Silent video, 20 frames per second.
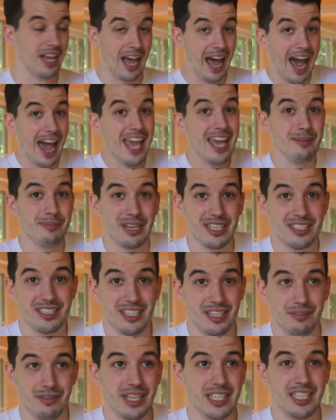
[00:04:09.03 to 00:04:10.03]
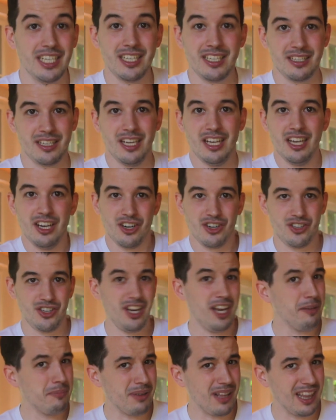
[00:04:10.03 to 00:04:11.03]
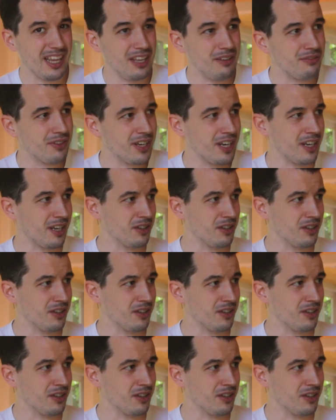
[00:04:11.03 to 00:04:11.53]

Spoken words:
I myself, I didn't really believe in it.